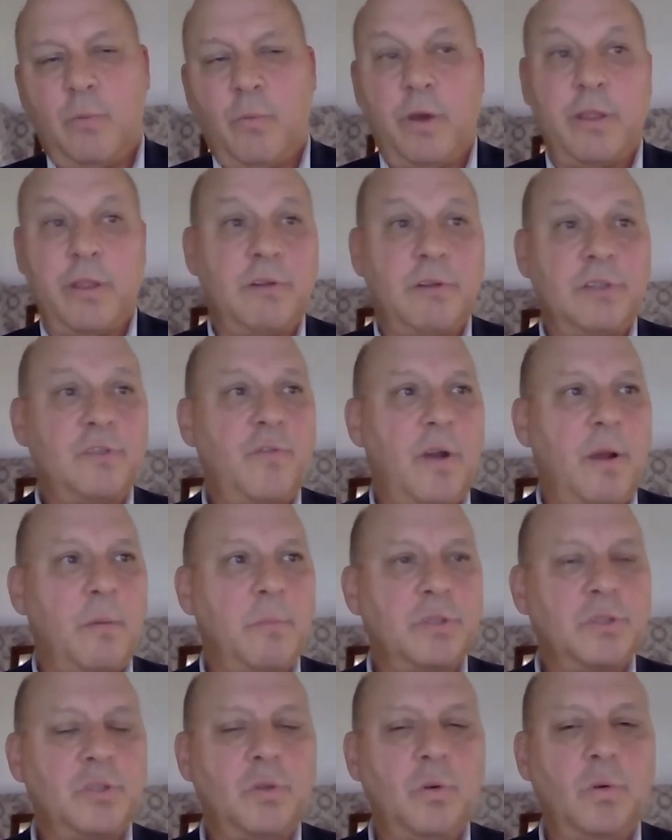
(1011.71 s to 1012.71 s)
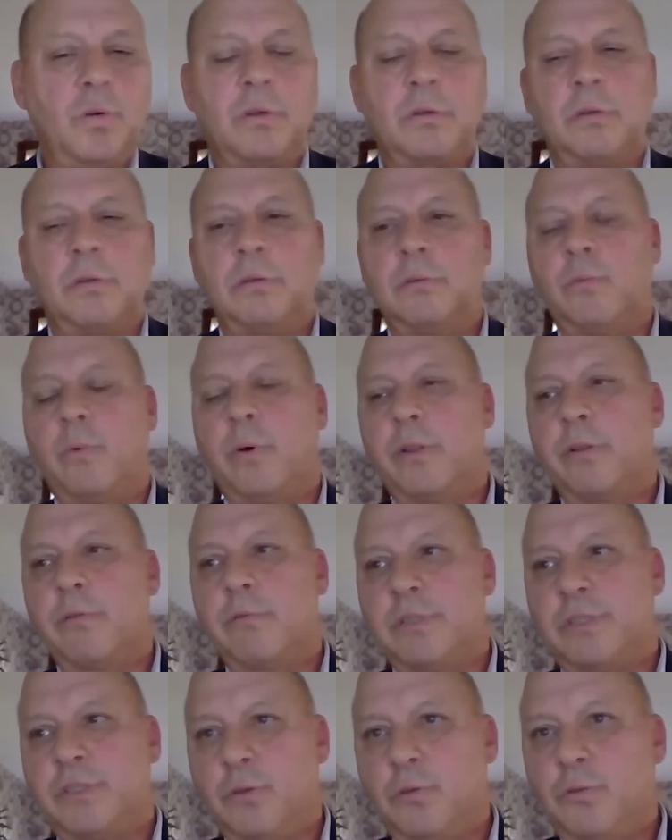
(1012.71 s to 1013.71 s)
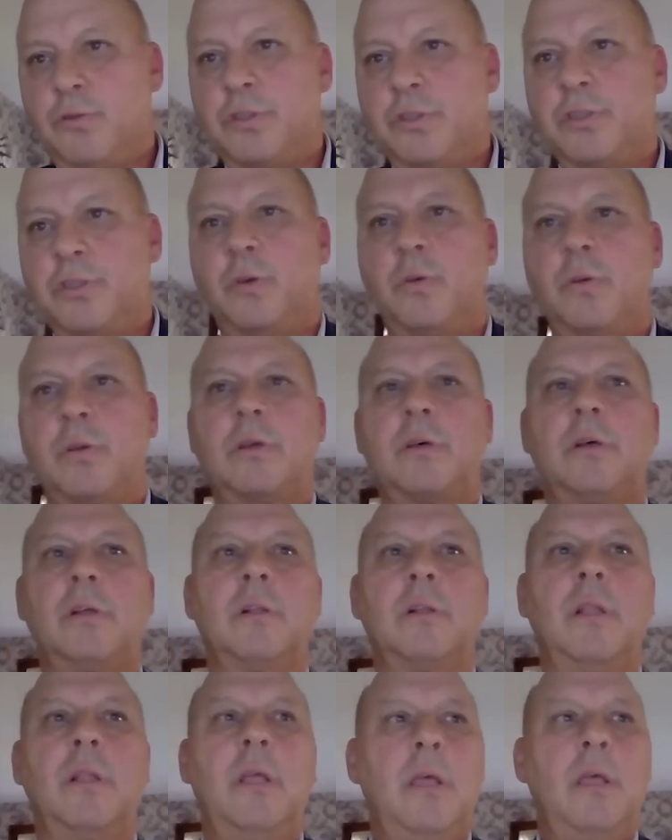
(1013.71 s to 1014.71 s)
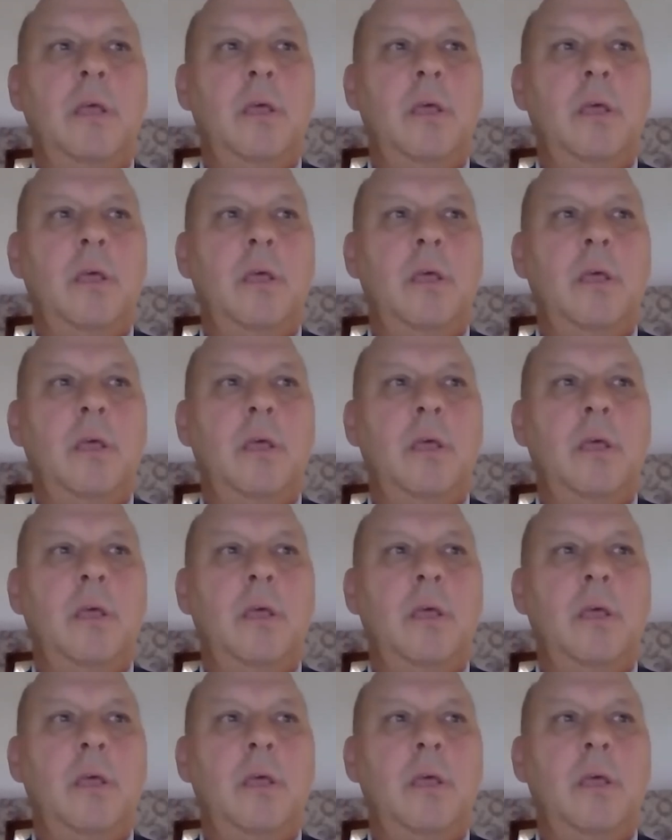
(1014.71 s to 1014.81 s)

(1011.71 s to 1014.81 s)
whether it's pharmaceutical, whether it's nutraceutical,